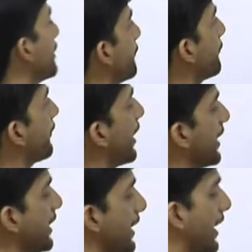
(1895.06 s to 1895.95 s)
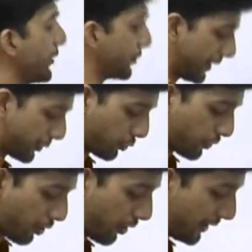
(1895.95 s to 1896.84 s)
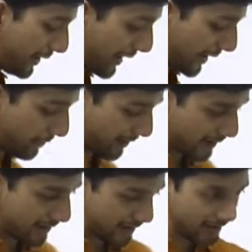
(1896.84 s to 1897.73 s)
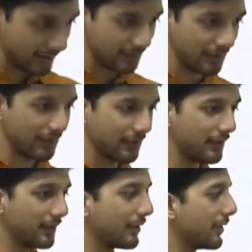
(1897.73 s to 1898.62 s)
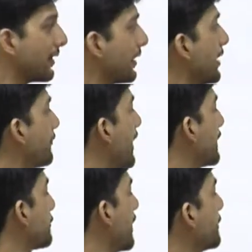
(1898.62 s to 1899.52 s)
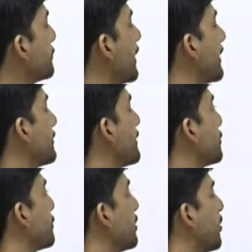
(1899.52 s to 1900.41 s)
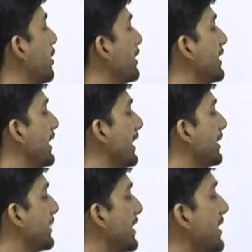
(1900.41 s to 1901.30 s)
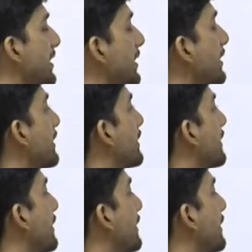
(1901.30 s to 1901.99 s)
if I iterate over all the elements, if I try to iterate over all the elements,